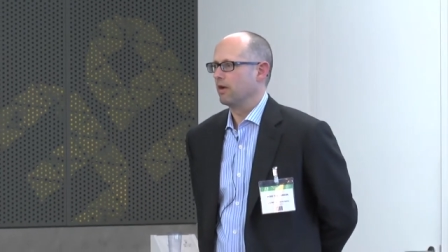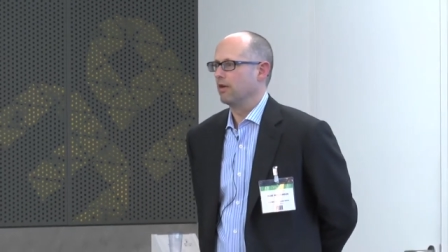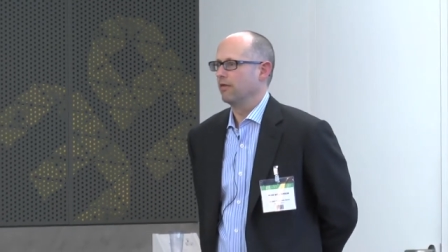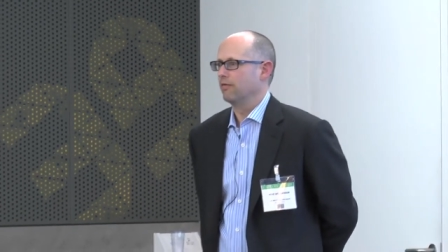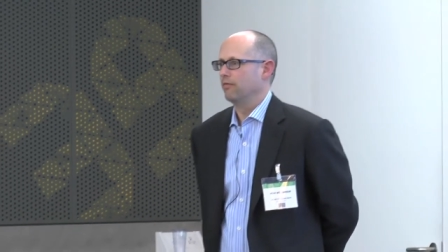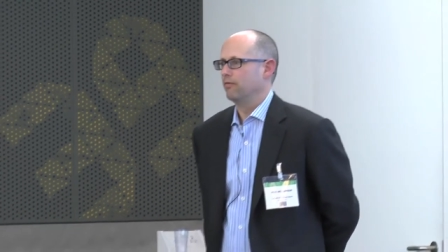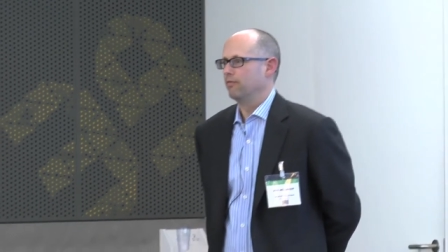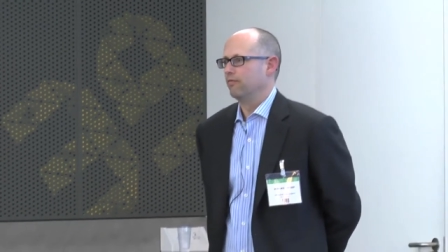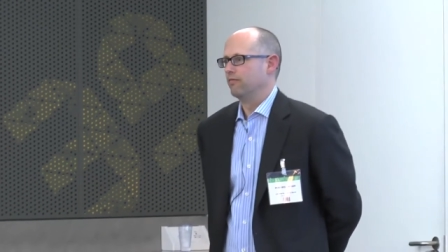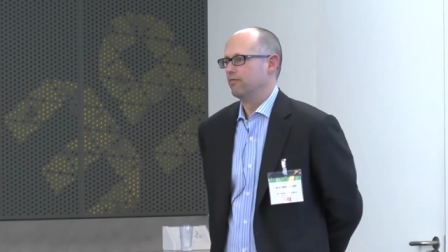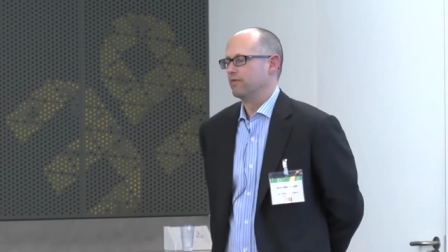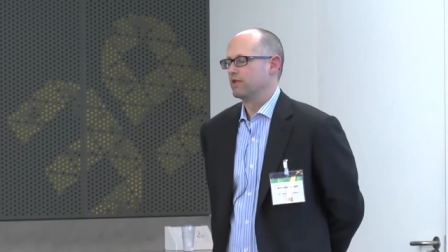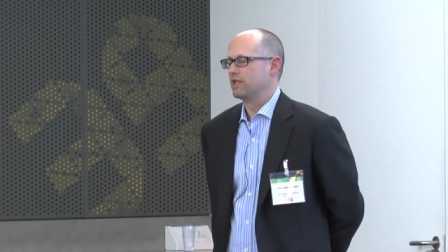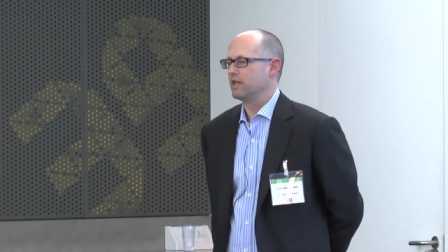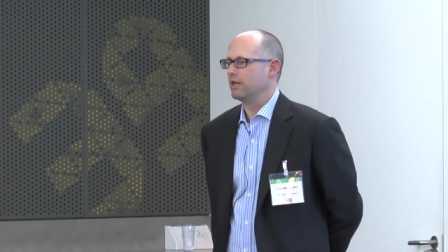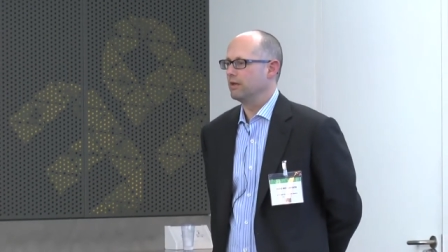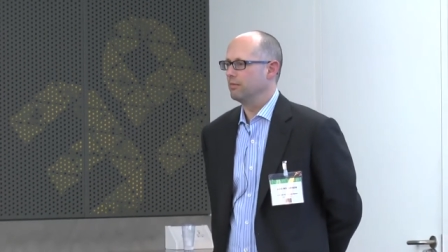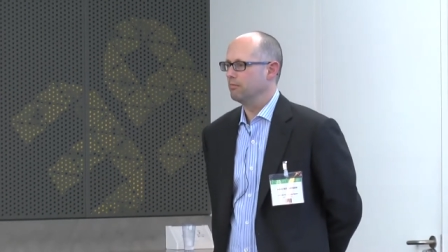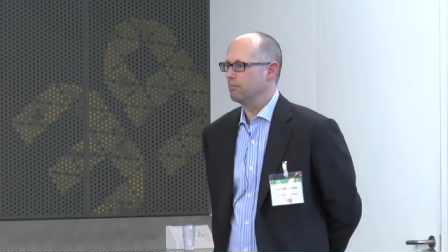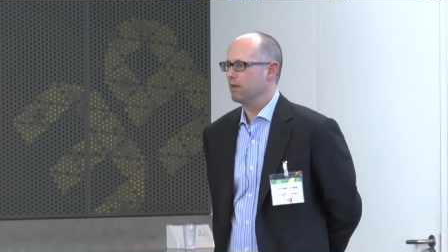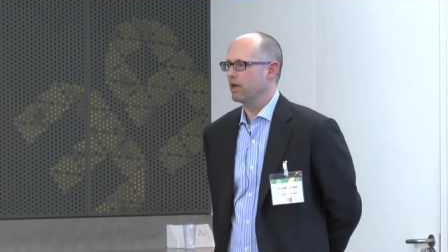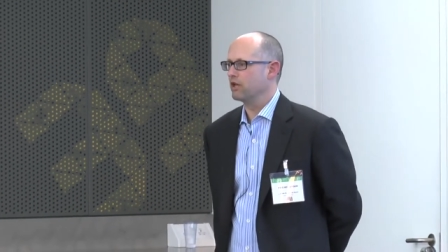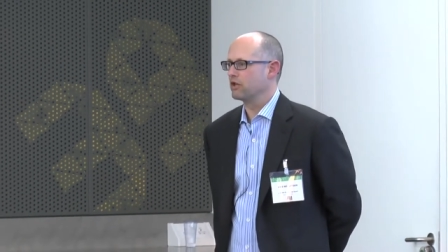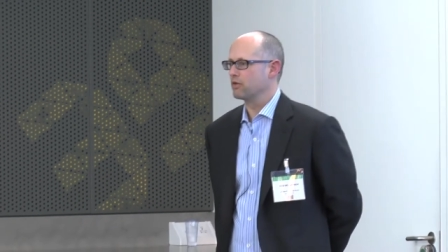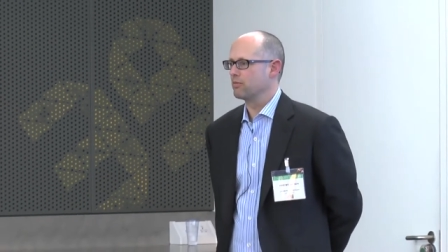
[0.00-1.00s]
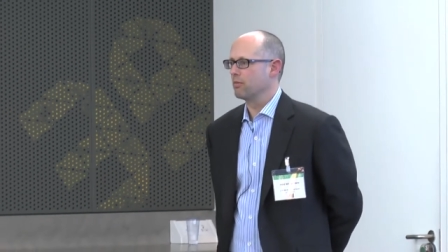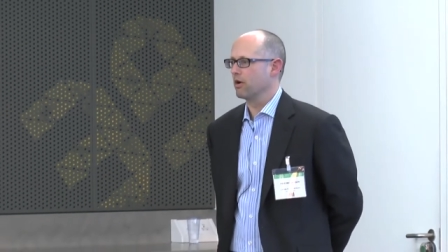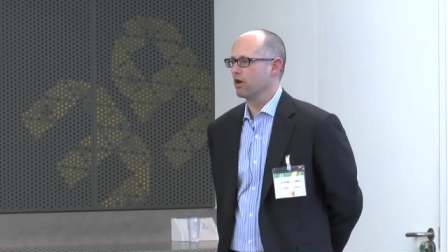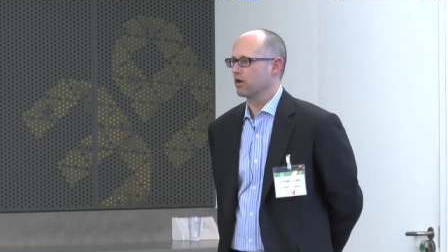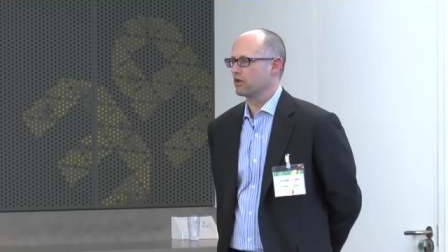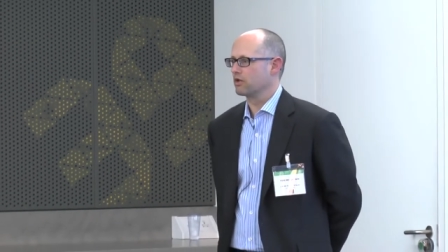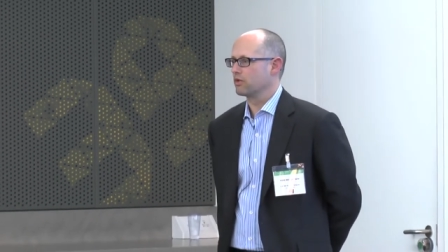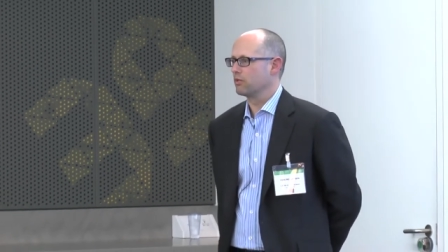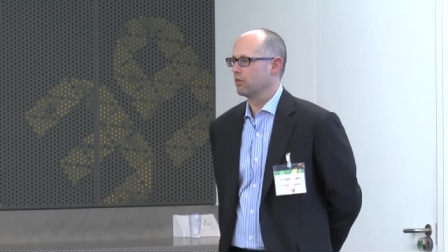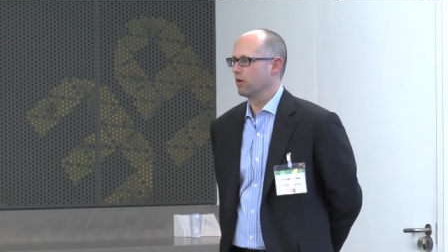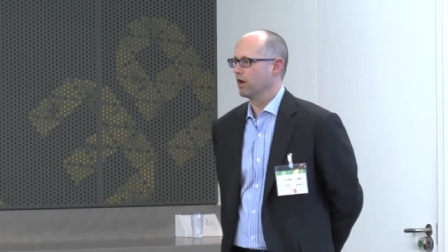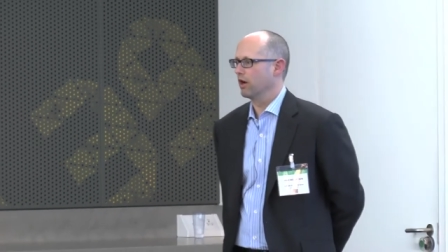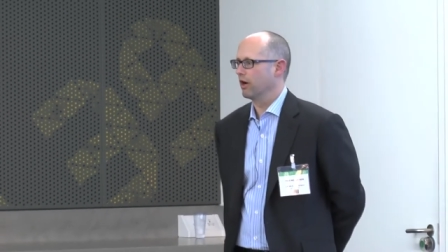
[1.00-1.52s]
I've seen
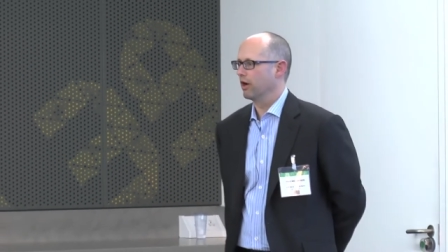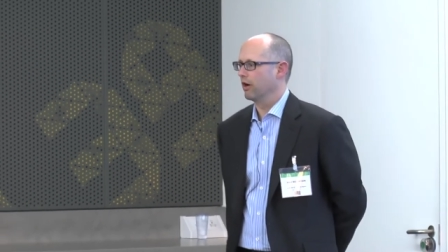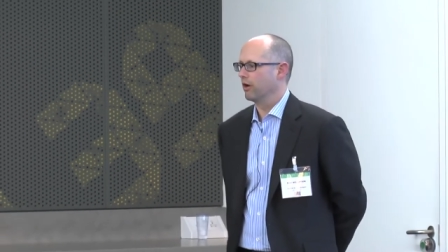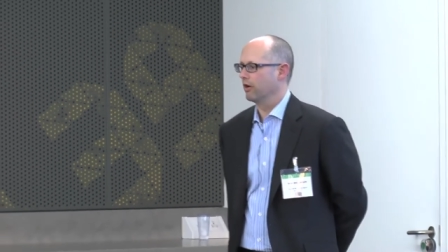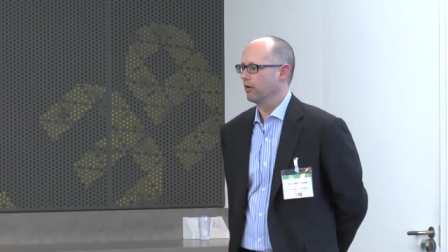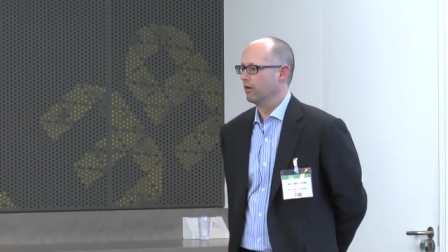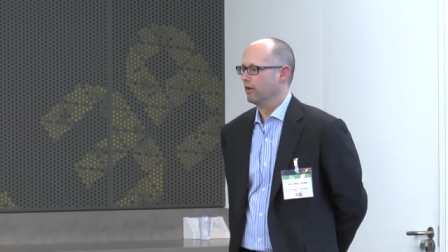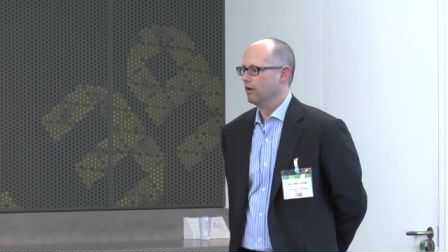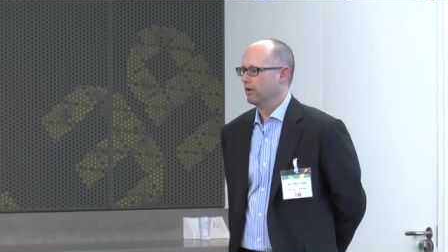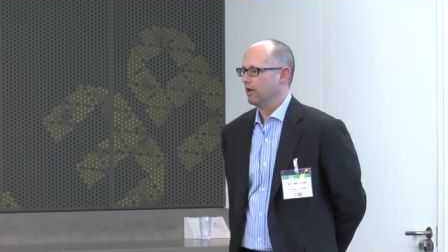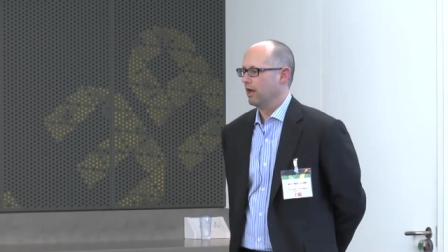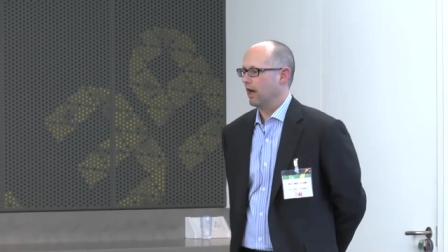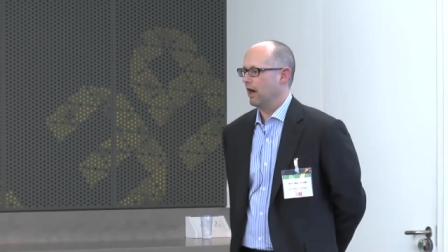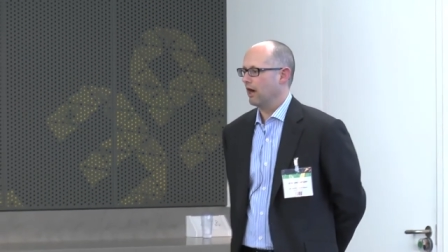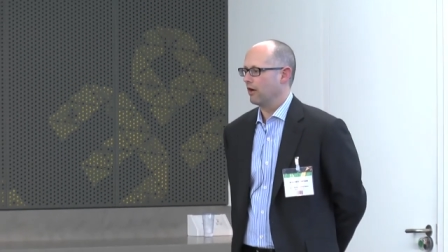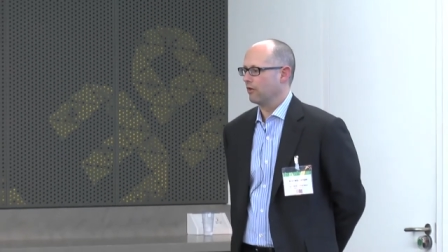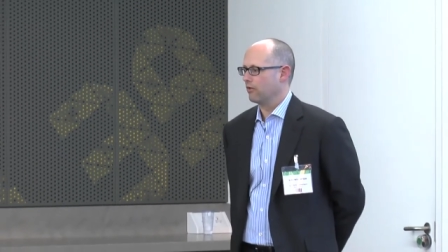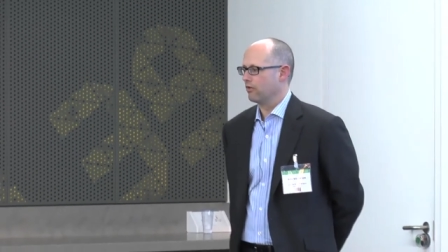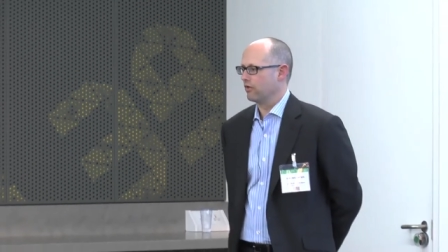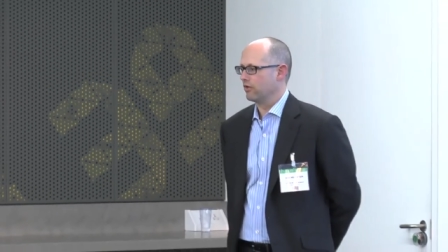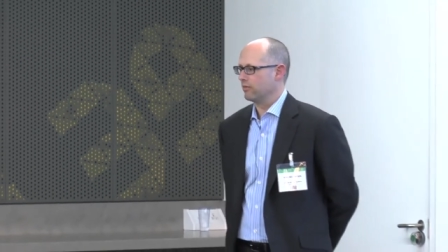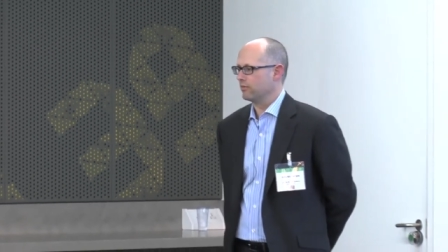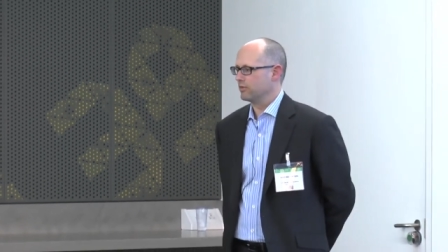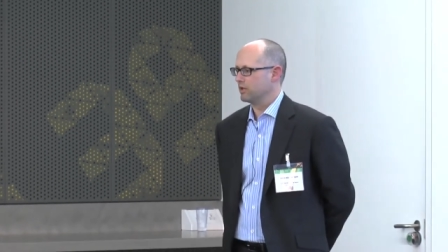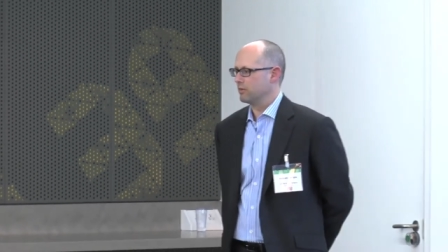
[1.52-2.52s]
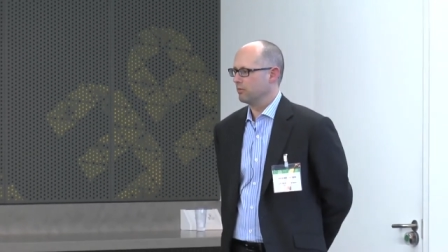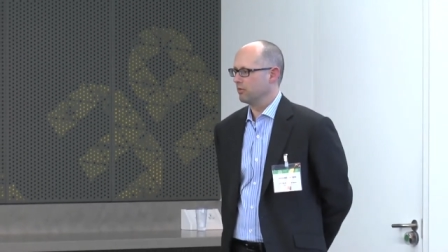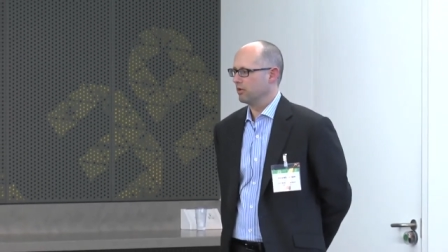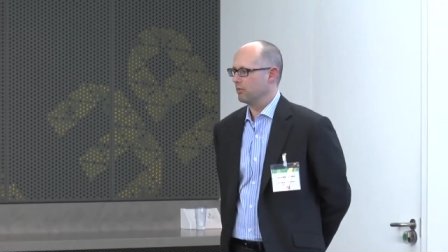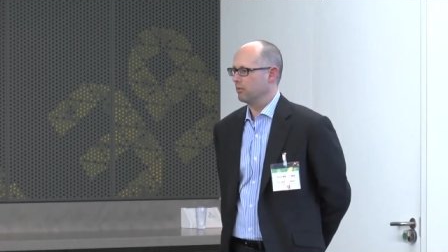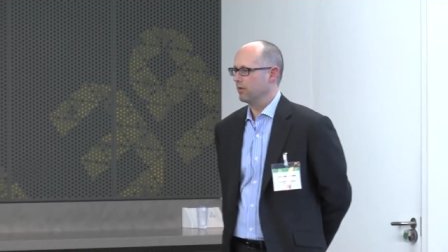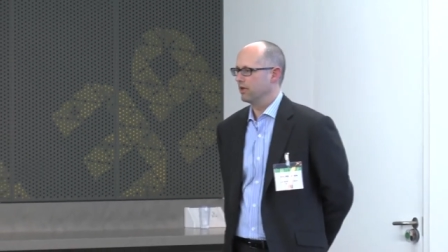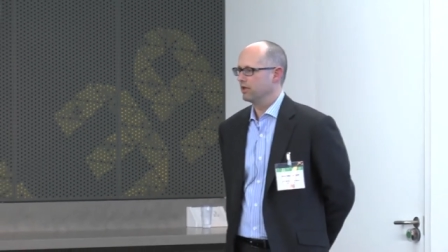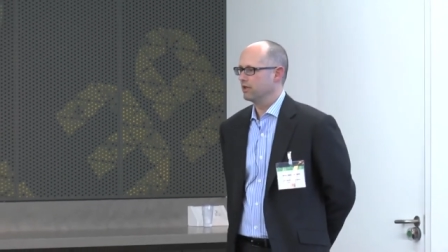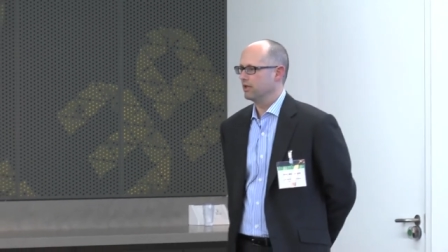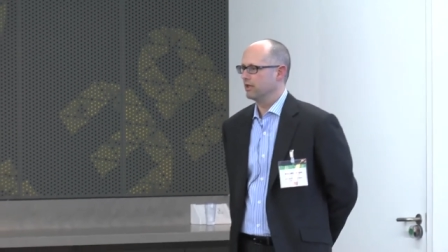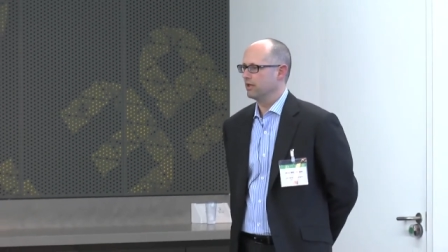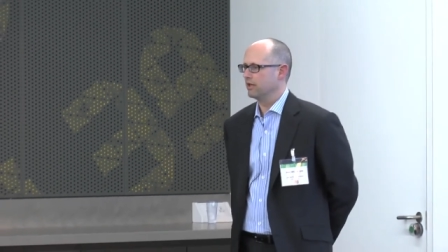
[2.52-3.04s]
benchmarks where algorithms
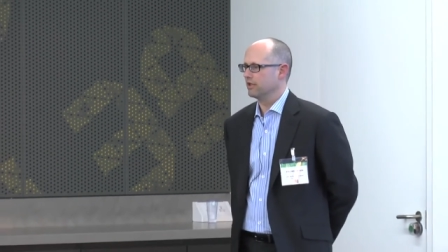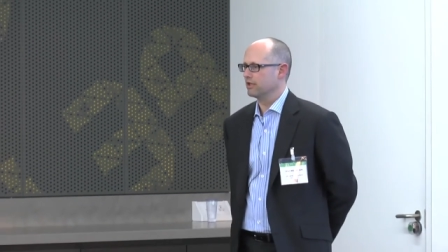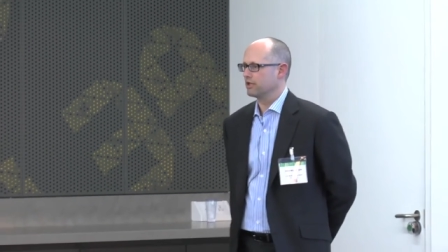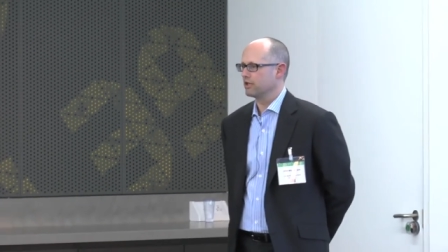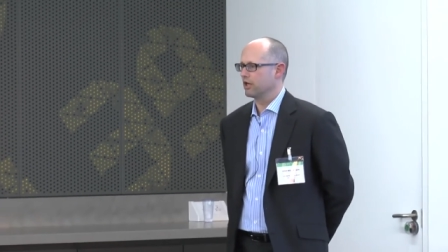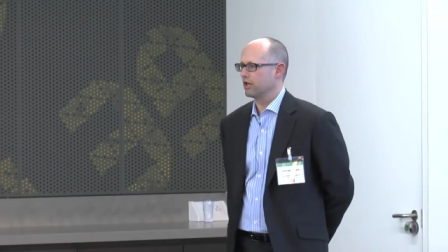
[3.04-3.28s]
implemented